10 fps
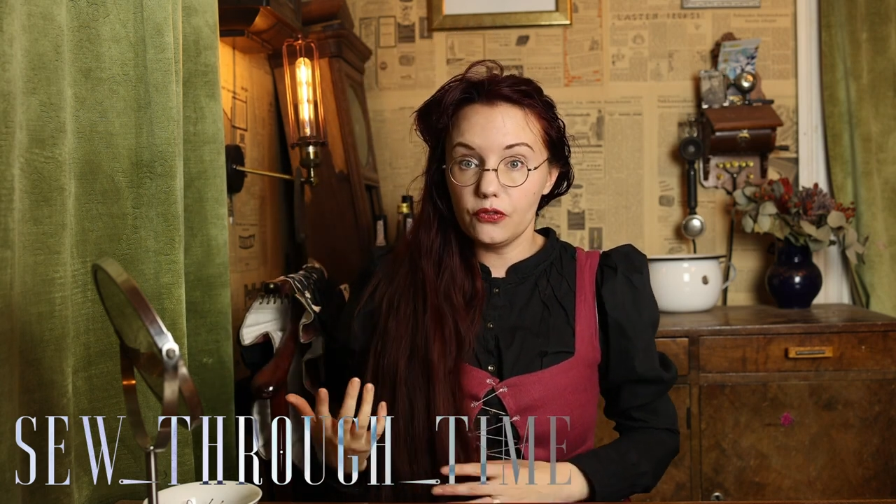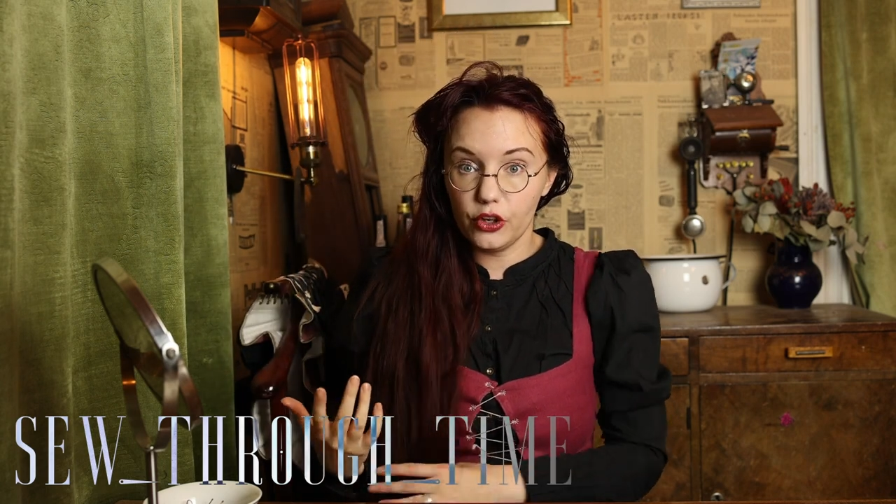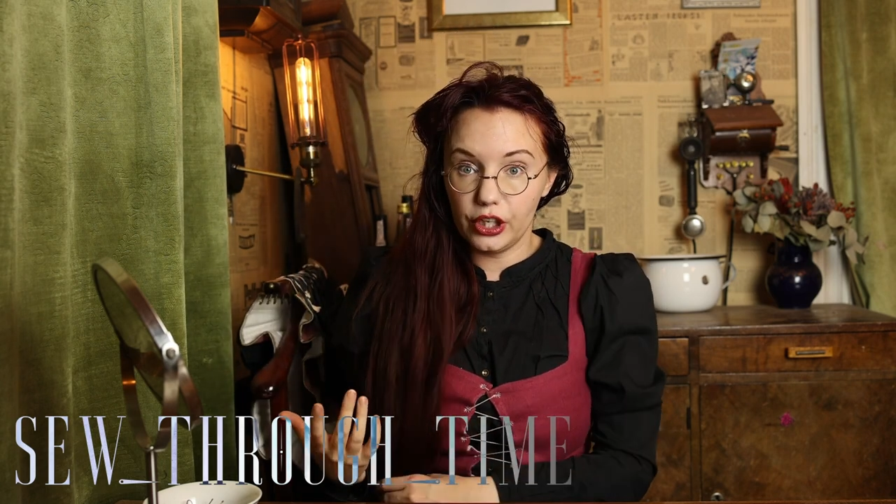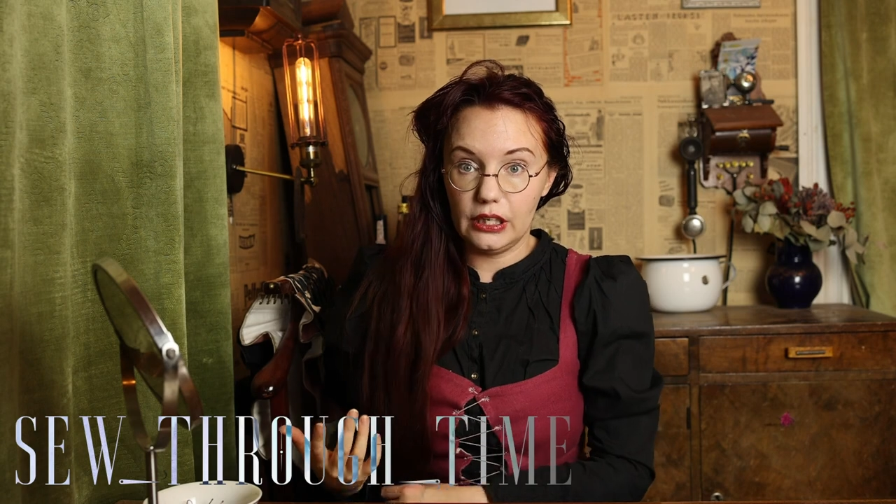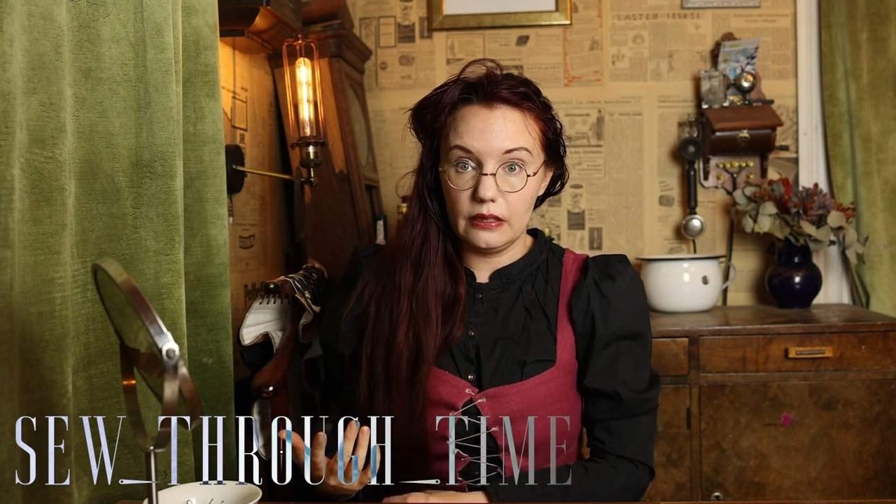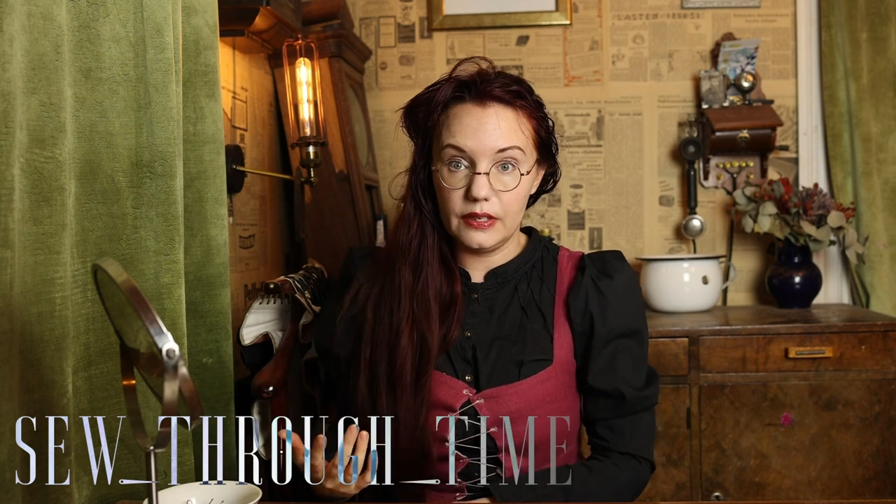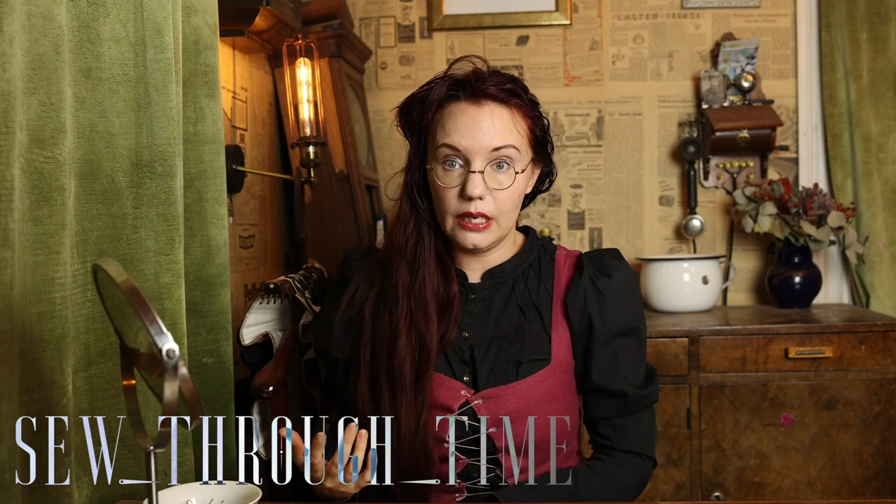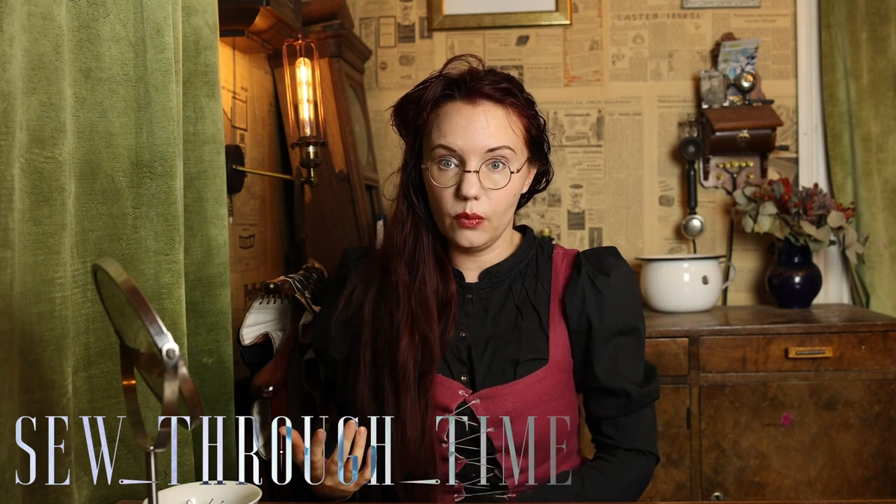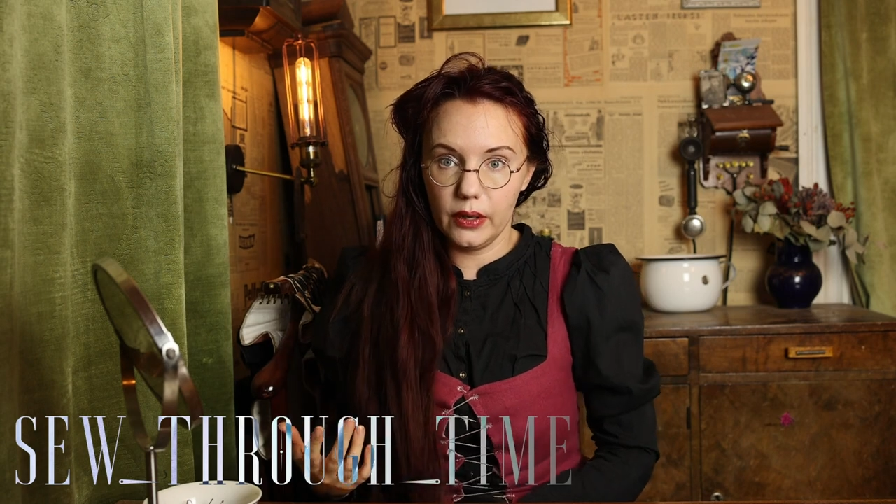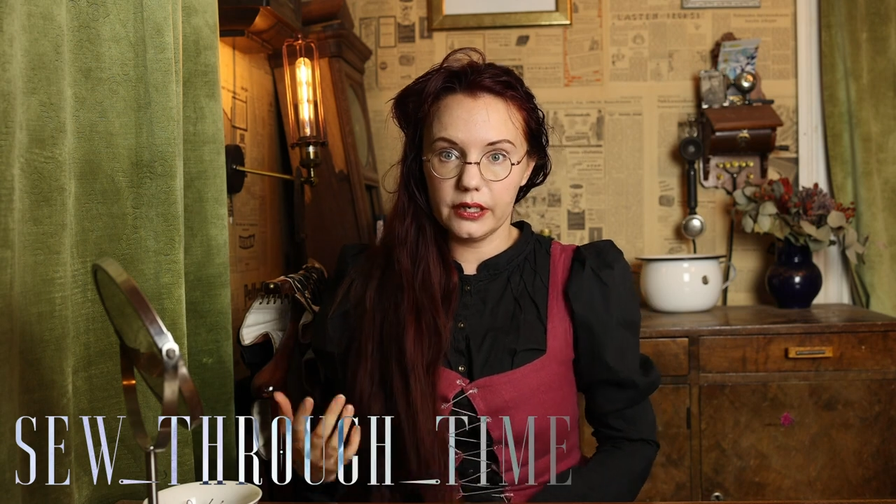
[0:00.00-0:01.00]
for
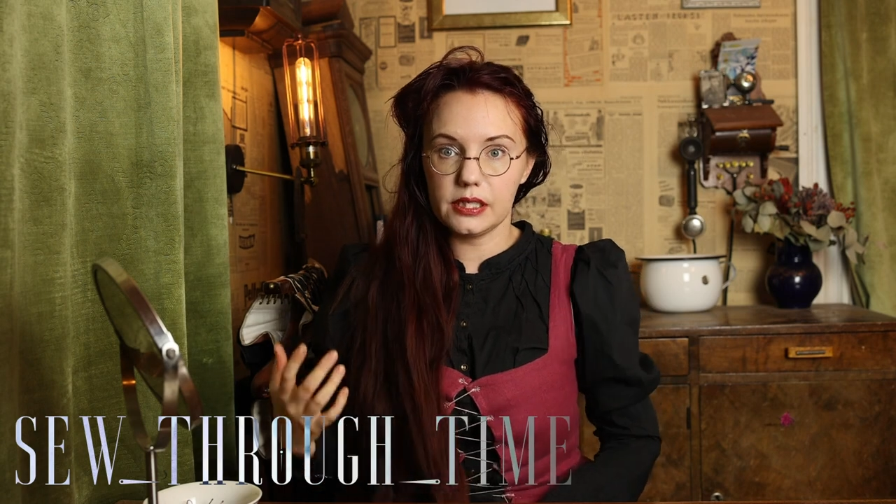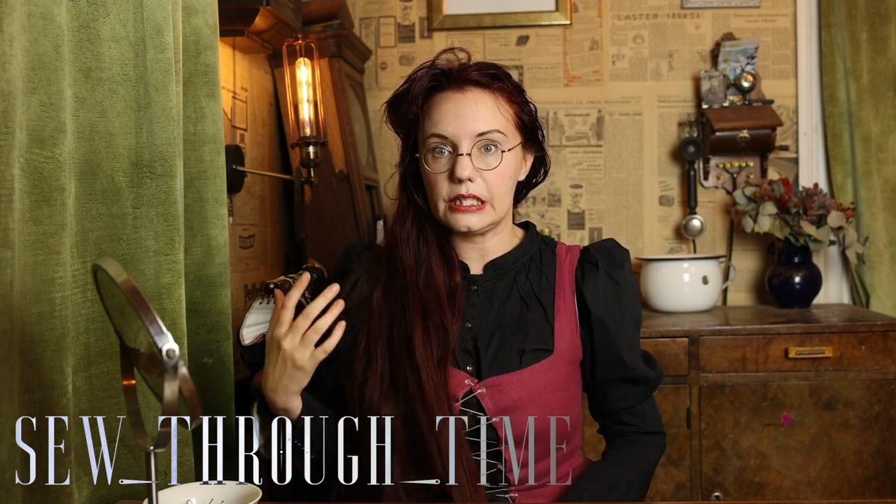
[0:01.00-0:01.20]
evening wear,